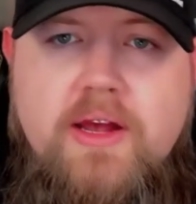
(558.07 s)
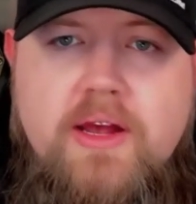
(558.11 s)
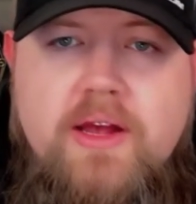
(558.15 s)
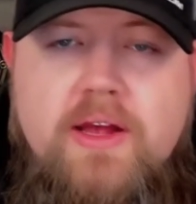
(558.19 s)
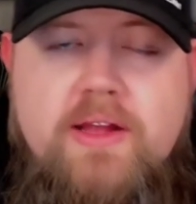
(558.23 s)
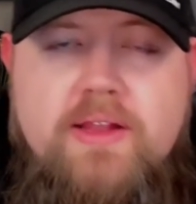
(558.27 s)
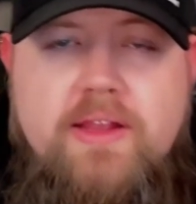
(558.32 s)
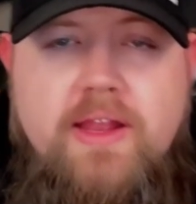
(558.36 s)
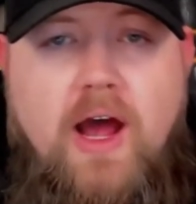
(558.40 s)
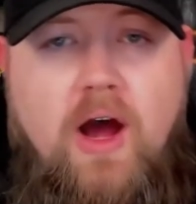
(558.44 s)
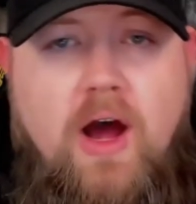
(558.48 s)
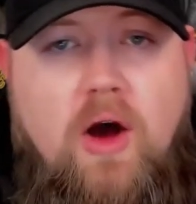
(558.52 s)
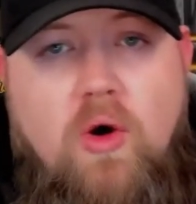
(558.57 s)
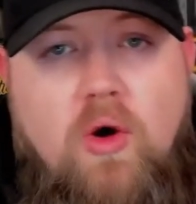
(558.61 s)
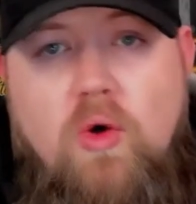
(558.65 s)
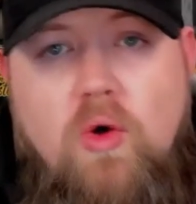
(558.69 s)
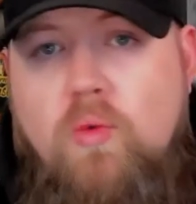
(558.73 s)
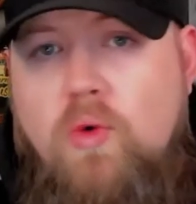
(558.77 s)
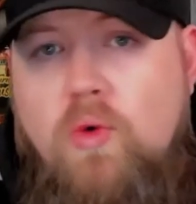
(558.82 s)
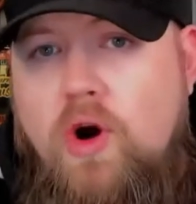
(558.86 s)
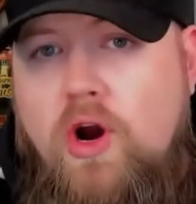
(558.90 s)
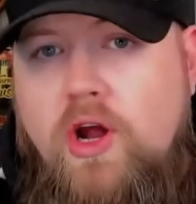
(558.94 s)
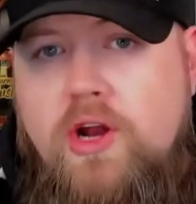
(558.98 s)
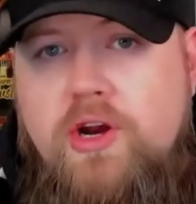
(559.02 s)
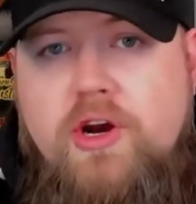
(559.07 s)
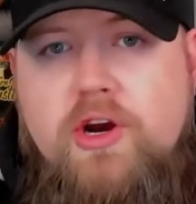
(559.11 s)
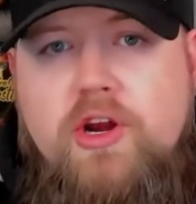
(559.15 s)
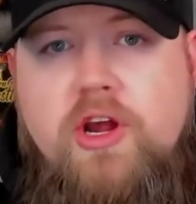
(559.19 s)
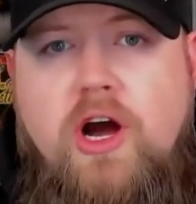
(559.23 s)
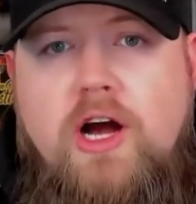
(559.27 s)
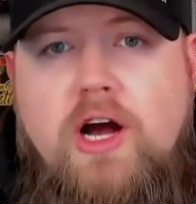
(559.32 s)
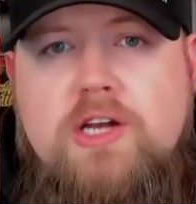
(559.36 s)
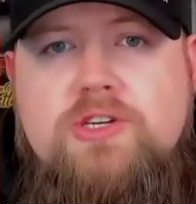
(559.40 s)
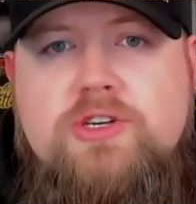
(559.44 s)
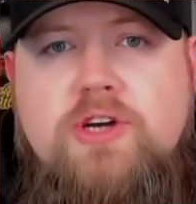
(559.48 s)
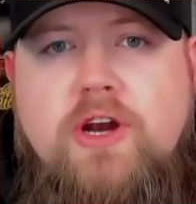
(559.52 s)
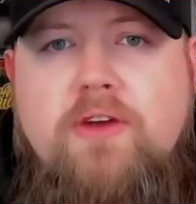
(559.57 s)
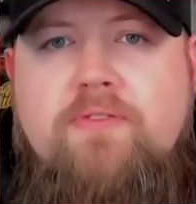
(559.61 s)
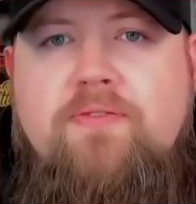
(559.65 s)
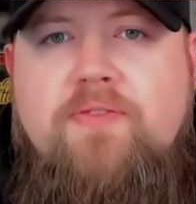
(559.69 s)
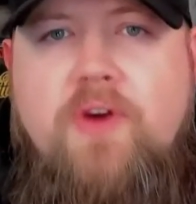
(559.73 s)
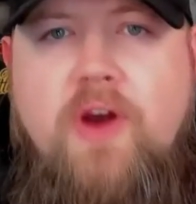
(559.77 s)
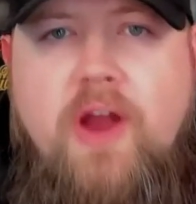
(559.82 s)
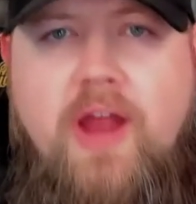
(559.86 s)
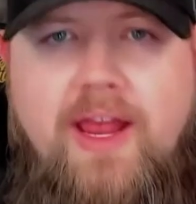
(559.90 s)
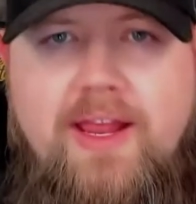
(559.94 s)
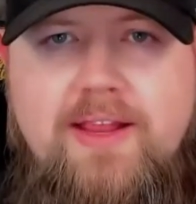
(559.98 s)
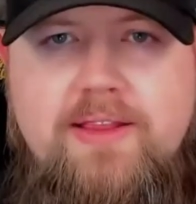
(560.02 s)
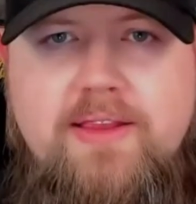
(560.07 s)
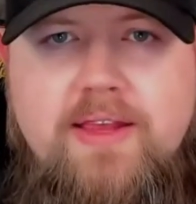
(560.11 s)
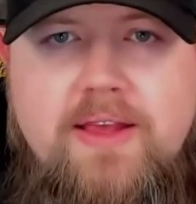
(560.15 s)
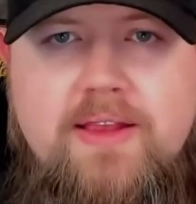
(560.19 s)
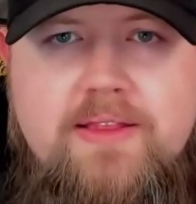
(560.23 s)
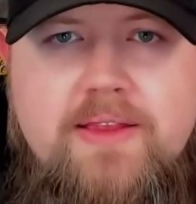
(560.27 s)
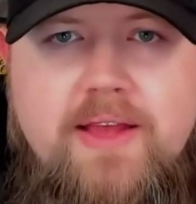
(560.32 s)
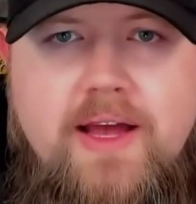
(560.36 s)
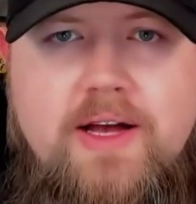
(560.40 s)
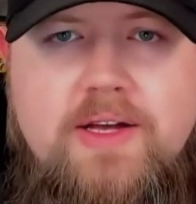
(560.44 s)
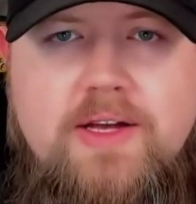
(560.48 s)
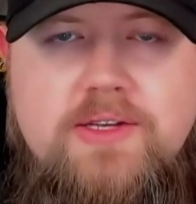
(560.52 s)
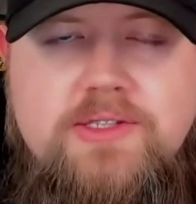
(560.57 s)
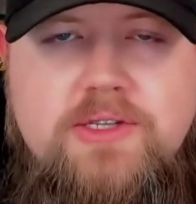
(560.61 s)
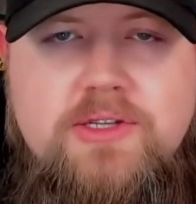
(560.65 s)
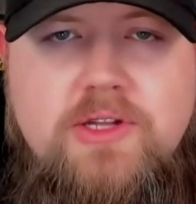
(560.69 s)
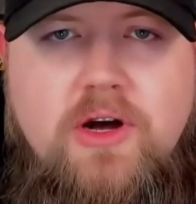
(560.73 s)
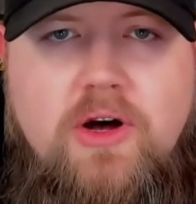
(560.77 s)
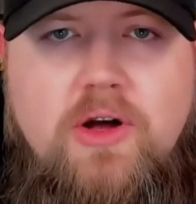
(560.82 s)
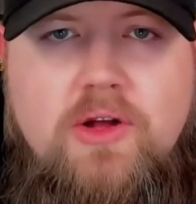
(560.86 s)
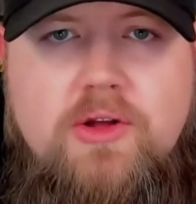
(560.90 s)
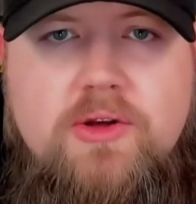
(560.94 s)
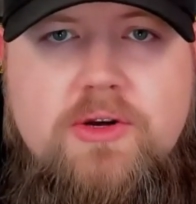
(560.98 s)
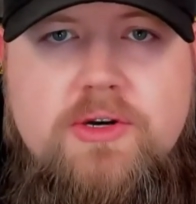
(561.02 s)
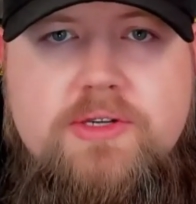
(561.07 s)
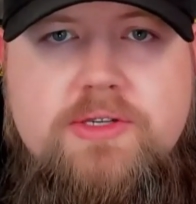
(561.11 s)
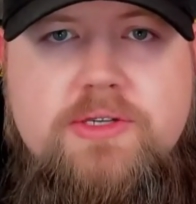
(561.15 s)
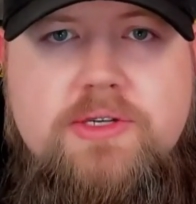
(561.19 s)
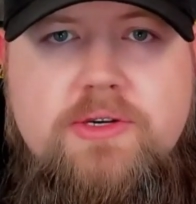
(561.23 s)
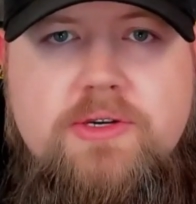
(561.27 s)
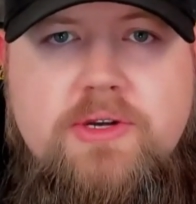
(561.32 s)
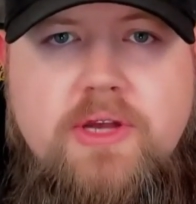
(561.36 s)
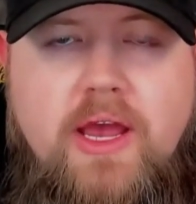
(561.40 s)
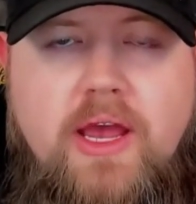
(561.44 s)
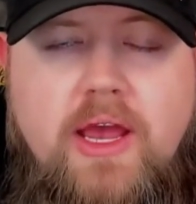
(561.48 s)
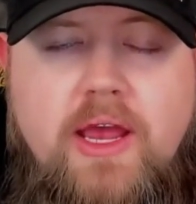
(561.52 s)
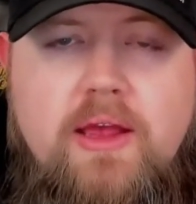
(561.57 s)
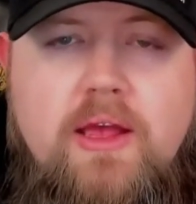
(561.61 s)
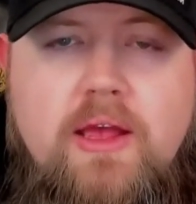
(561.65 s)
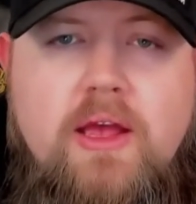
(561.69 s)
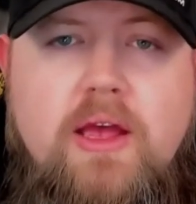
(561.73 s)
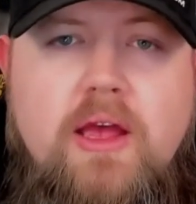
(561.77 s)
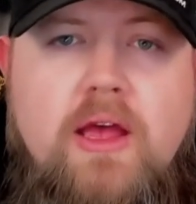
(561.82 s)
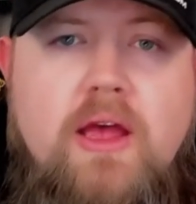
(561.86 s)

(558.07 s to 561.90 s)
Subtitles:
Now, we're under contract for $18,000, okay?